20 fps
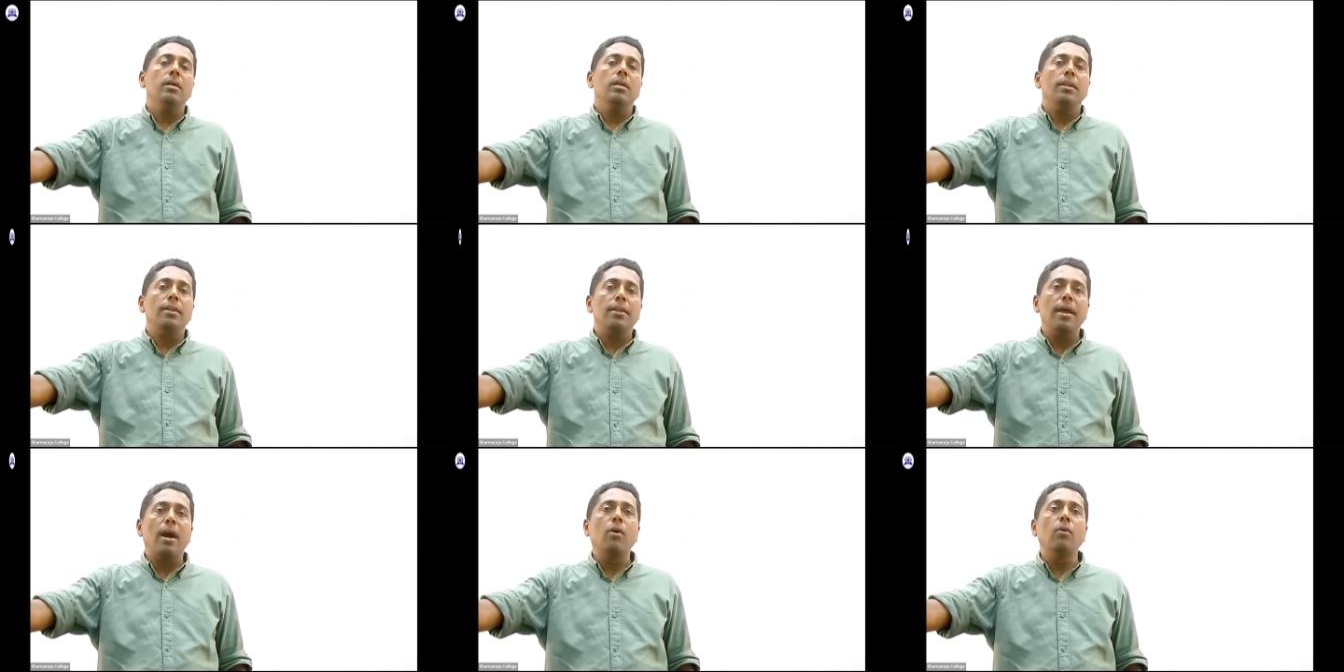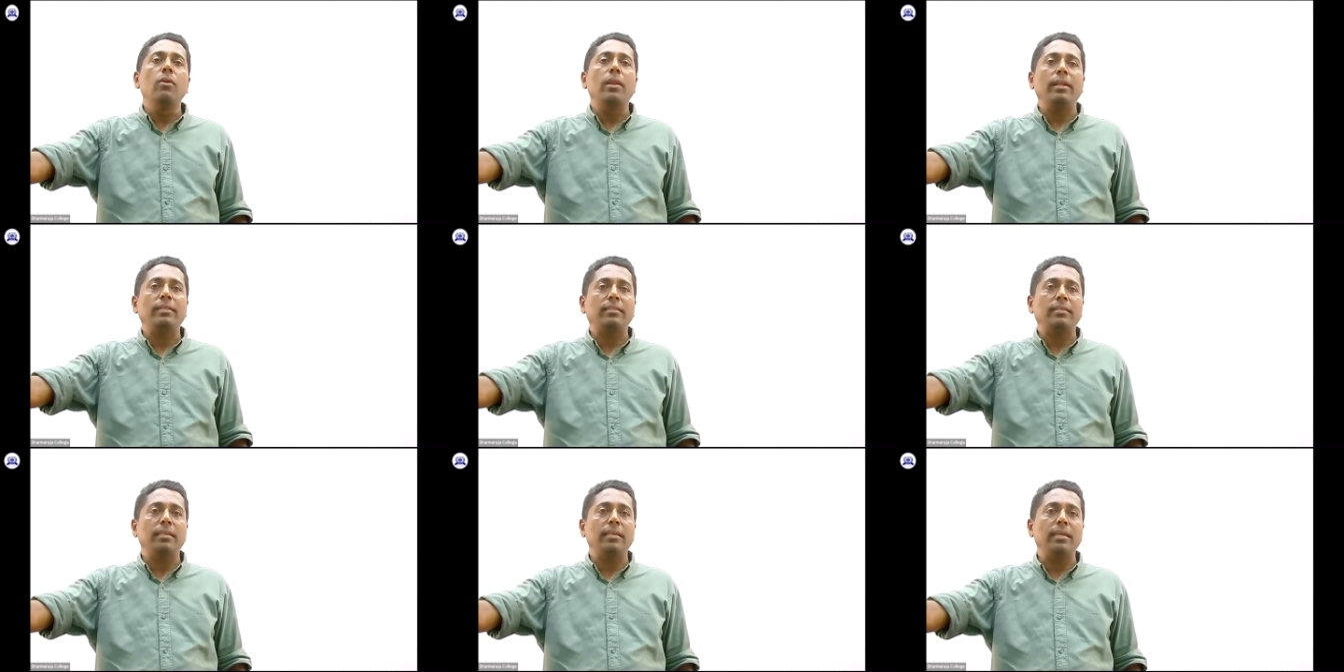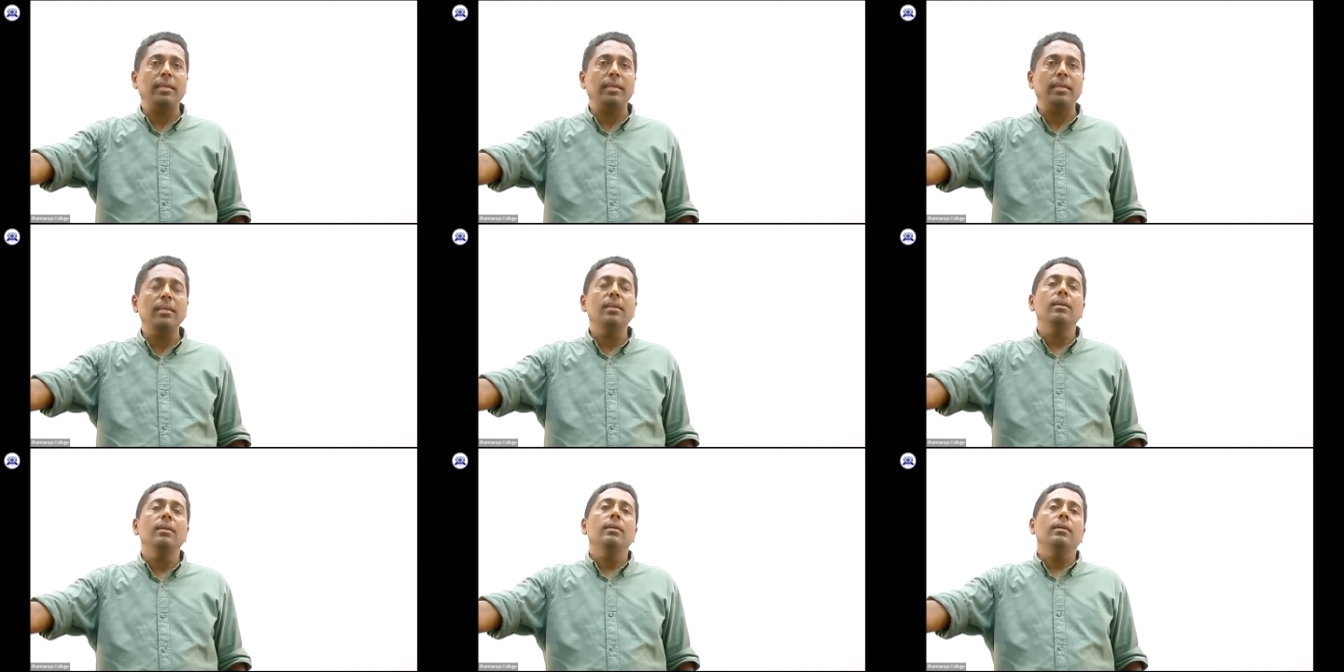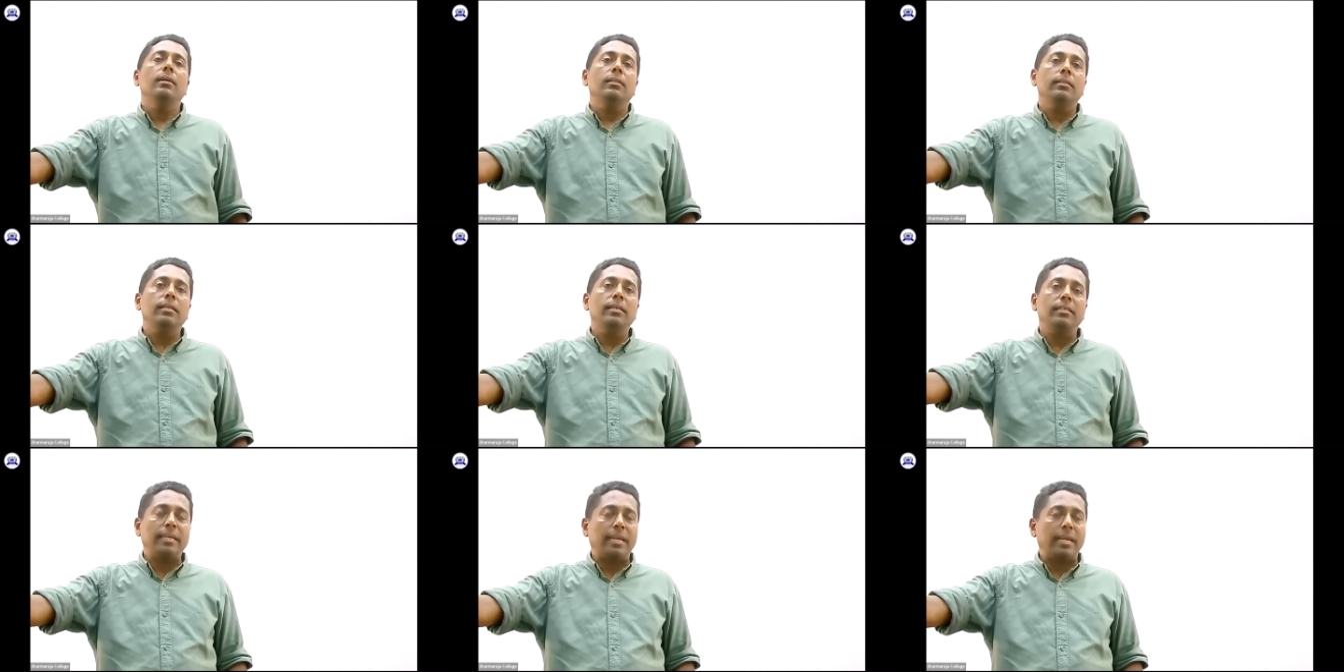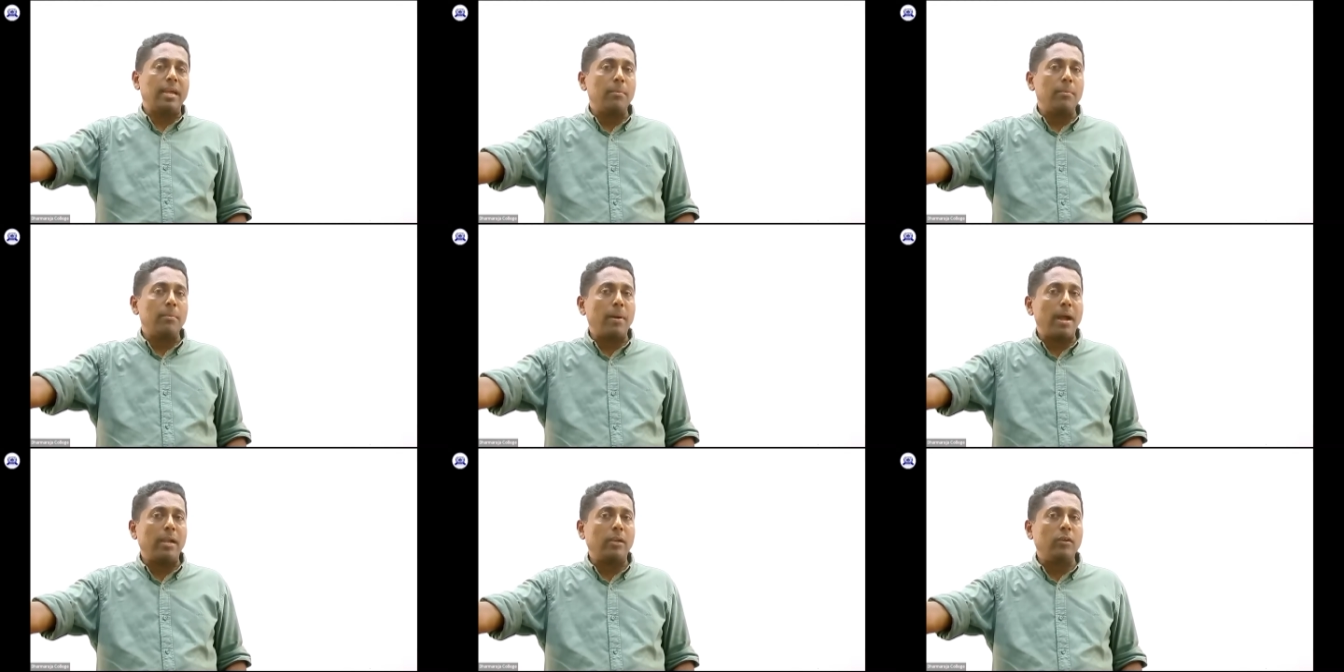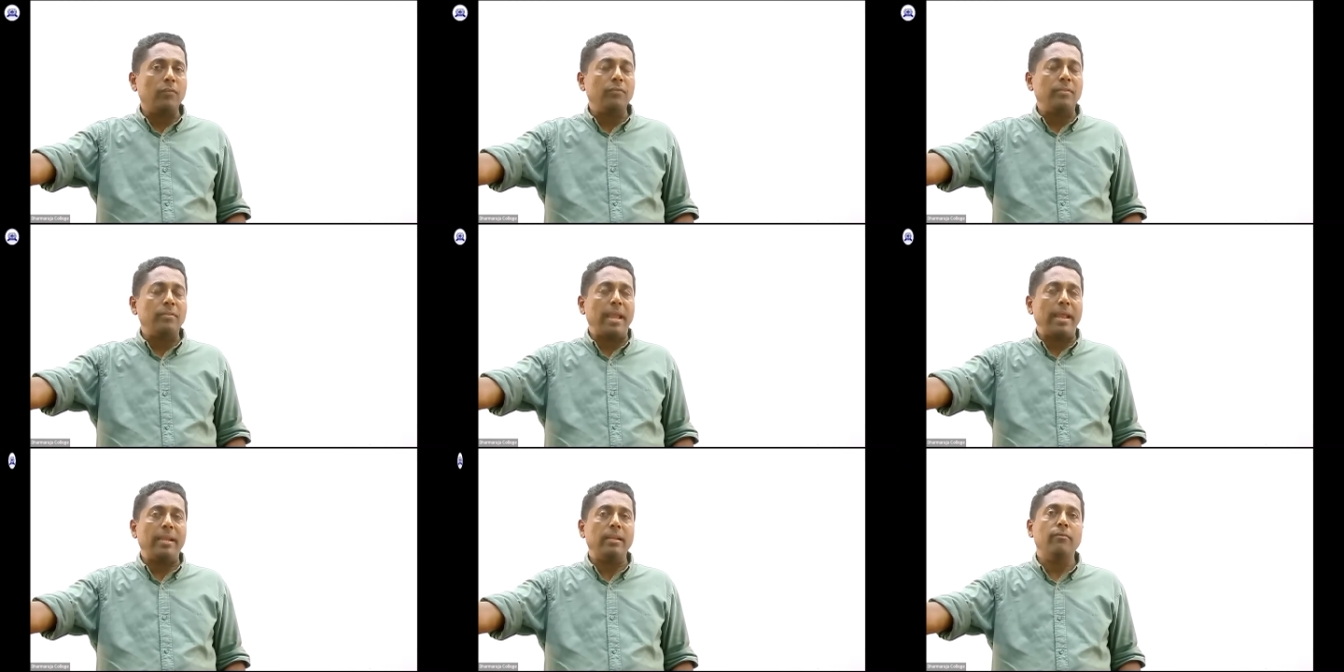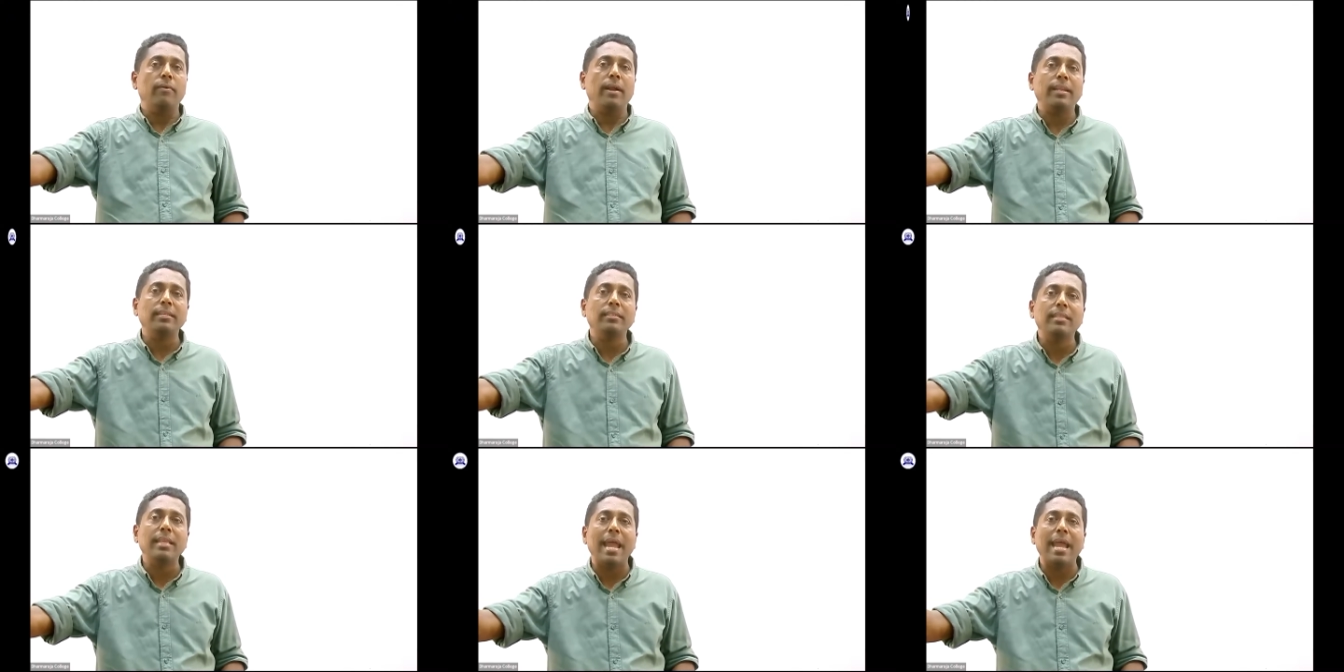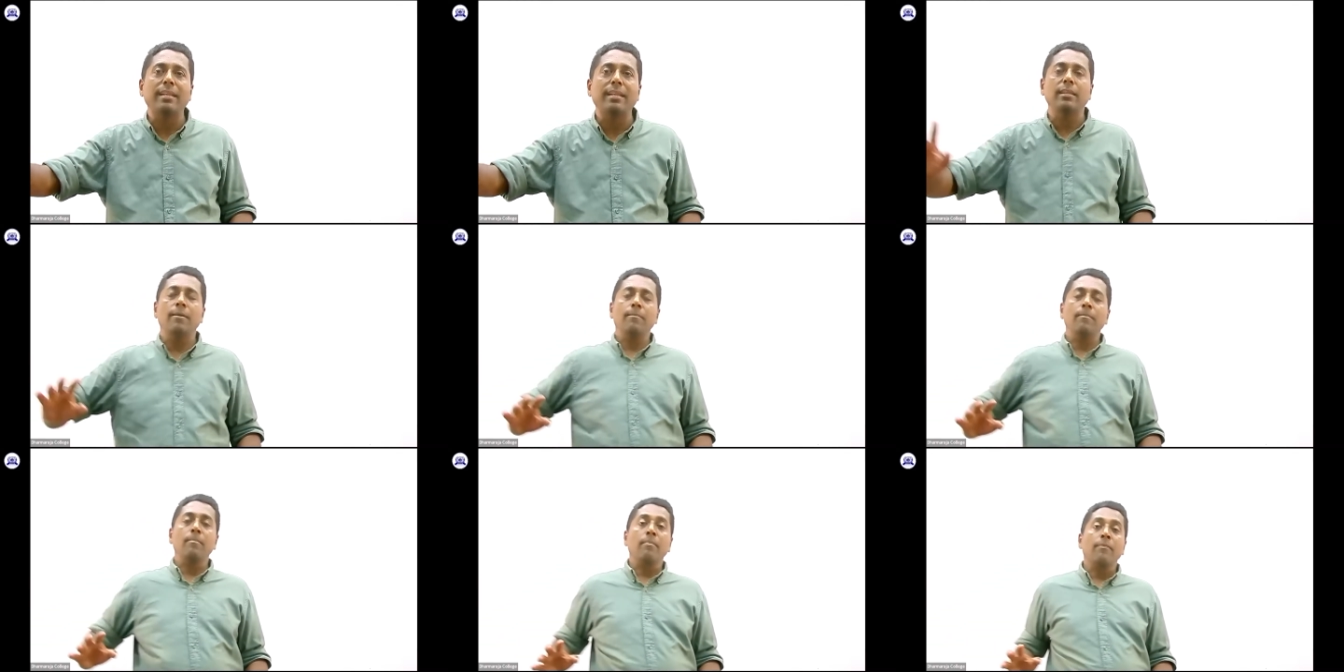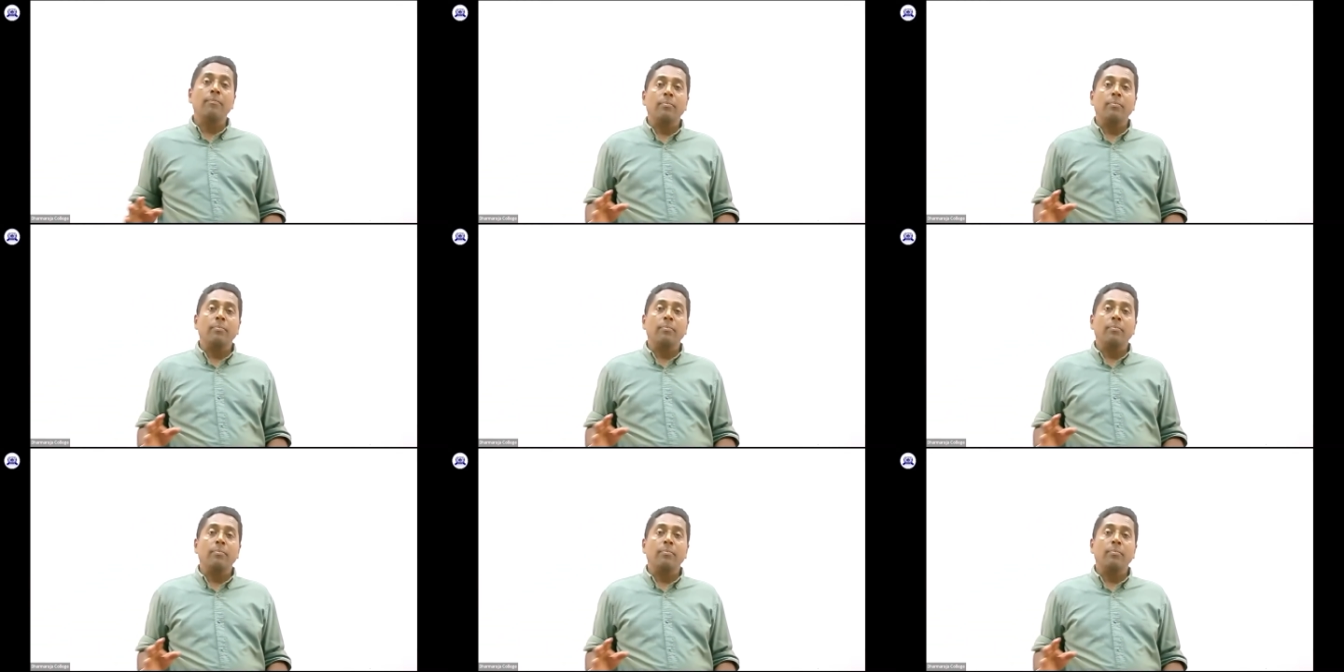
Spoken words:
Now let's see the second part of that. What is that?